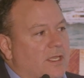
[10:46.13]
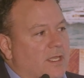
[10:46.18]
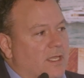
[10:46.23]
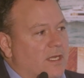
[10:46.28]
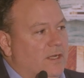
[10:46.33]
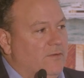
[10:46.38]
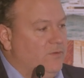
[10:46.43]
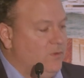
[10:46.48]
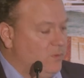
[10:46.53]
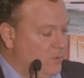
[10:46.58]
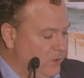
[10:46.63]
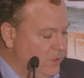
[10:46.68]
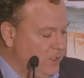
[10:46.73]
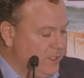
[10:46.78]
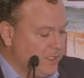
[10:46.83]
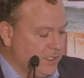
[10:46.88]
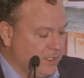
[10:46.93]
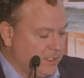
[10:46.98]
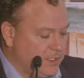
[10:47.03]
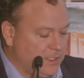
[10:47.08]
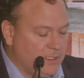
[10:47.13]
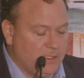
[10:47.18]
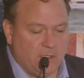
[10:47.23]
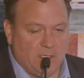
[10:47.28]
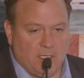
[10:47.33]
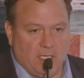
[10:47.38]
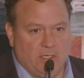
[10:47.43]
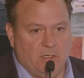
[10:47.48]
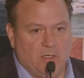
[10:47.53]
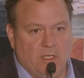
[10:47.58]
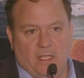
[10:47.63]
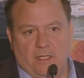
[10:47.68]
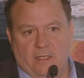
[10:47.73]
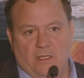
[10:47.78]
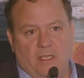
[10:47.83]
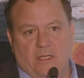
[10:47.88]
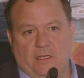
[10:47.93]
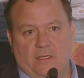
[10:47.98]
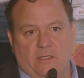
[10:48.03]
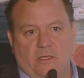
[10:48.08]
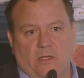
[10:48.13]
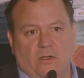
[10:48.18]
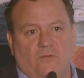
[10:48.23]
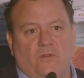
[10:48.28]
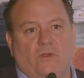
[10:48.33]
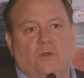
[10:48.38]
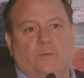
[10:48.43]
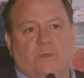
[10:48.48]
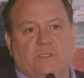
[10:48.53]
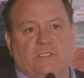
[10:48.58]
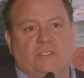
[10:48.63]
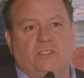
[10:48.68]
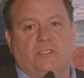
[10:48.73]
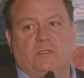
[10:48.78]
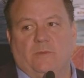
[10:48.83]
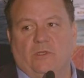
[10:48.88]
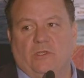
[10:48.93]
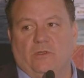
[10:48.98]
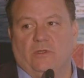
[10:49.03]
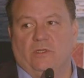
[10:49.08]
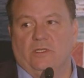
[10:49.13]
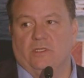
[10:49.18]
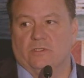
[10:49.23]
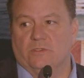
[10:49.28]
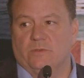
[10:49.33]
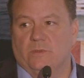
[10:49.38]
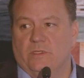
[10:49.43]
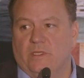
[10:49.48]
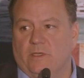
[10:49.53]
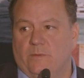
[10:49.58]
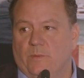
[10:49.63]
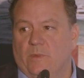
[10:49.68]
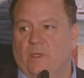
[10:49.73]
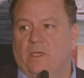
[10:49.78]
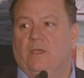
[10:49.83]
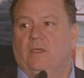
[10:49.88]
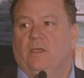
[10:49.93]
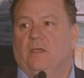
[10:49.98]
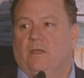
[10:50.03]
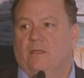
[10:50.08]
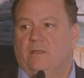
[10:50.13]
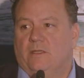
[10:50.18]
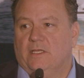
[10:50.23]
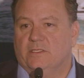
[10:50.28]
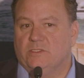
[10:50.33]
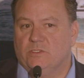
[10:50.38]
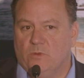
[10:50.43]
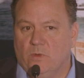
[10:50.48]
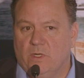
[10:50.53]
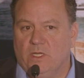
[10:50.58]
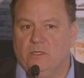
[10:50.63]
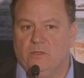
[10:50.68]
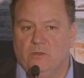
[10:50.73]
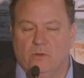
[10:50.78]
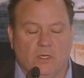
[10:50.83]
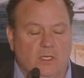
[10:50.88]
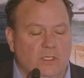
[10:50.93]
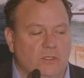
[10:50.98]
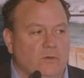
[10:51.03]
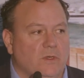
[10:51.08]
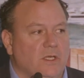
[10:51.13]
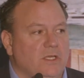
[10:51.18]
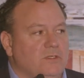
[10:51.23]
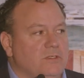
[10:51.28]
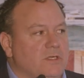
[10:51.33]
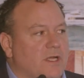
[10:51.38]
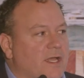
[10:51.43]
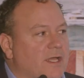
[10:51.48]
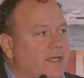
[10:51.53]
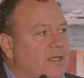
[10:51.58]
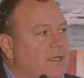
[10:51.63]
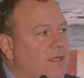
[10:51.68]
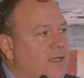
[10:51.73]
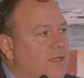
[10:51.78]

And if you look, and you know, if you're in a position to be doing deals with them, that's great, you're on the right track.